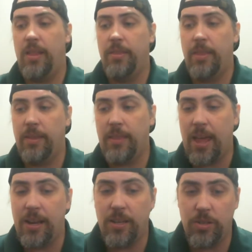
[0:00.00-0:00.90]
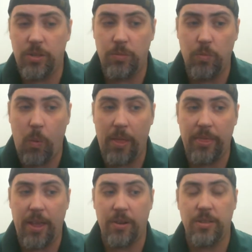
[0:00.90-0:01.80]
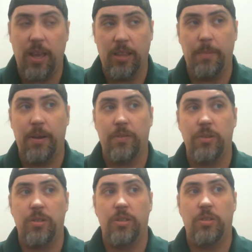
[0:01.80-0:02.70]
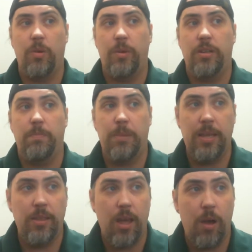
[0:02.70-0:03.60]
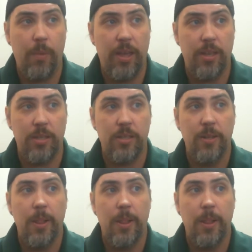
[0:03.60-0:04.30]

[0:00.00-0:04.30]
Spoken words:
that is what they are saying the Metaverse is going to be, though, is